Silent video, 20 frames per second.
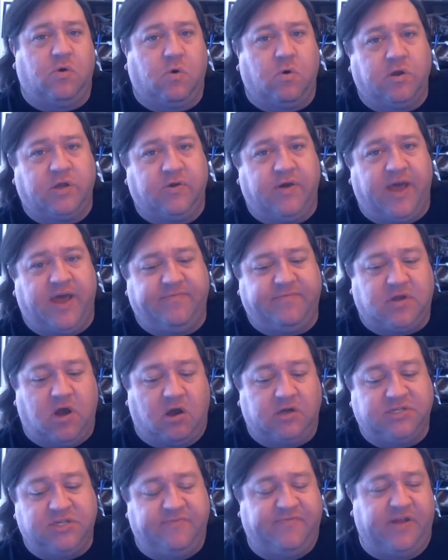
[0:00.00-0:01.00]
or you have
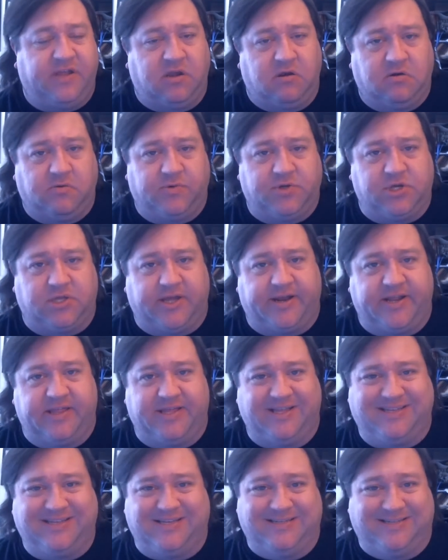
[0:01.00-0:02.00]
Dogs in the Vineyard, which a lot of
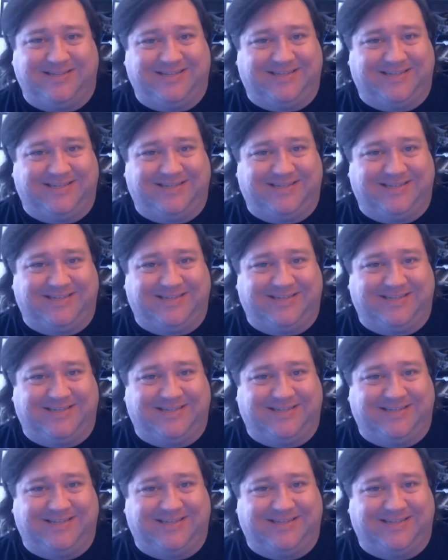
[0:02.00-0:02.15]
this is